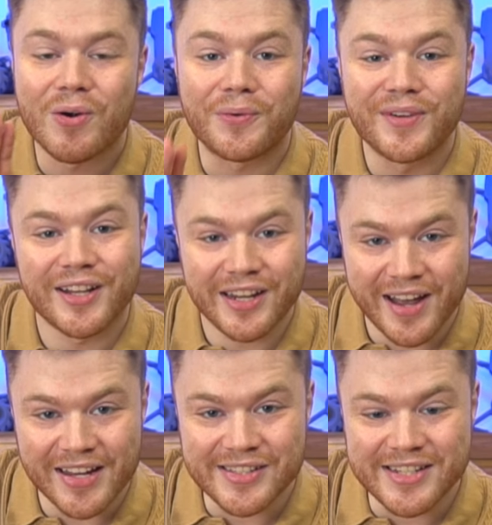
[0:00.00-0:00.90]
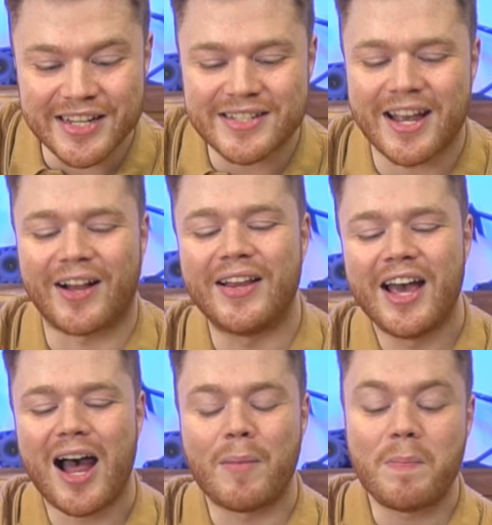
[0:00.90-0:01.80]
Really nice detail.
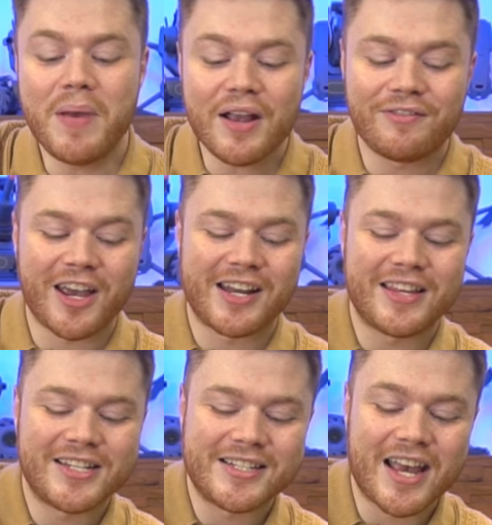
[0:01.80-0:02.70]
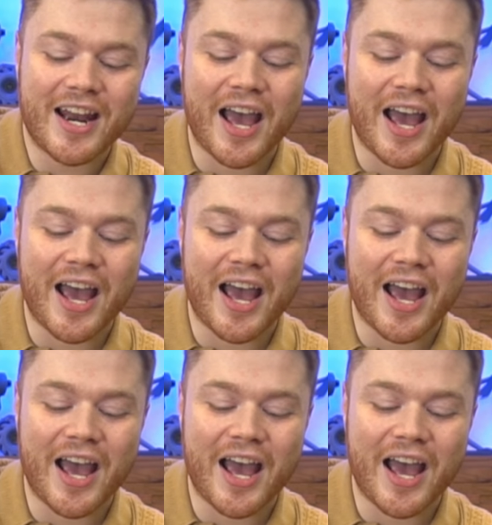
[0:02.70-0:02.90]
I'm a big fan of this set.